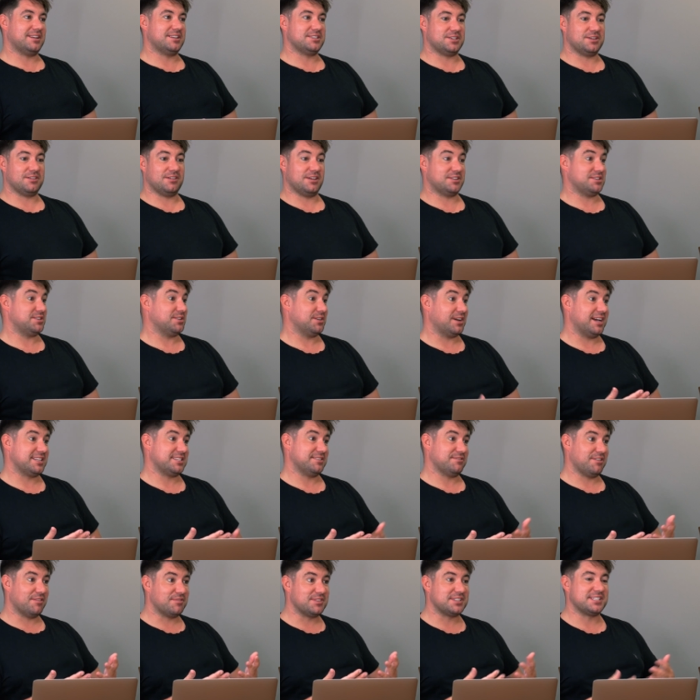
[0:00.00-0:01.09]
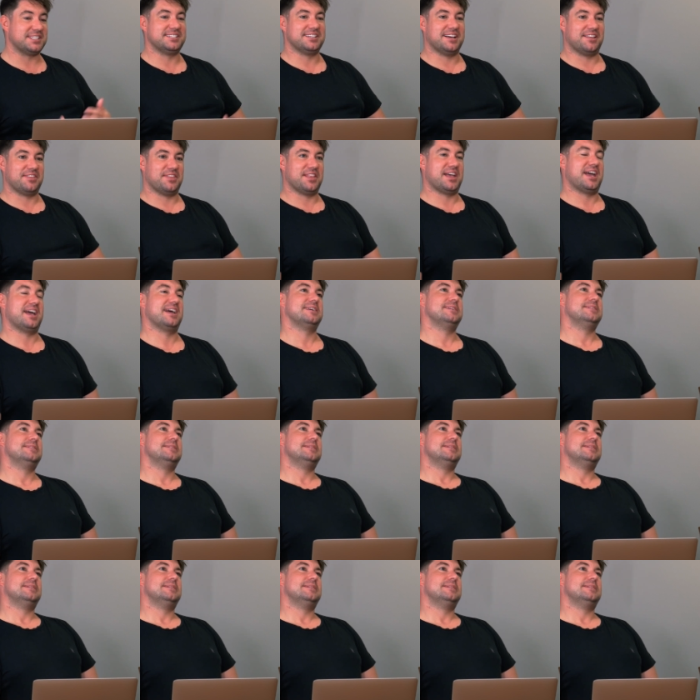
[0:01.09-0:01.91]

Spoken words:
as you guys have obviously done there.